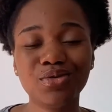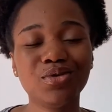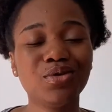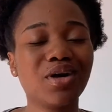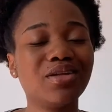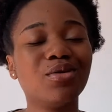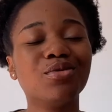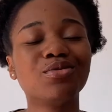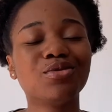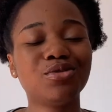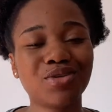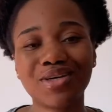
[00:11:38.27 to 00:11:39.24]
you can
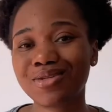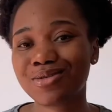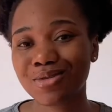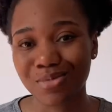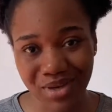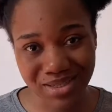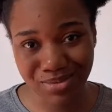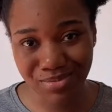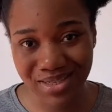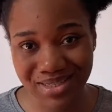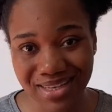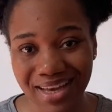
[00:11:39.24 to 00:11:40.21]
also try the summer
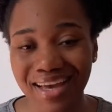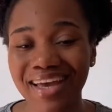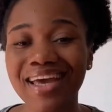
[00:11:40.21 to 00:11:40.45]
semester.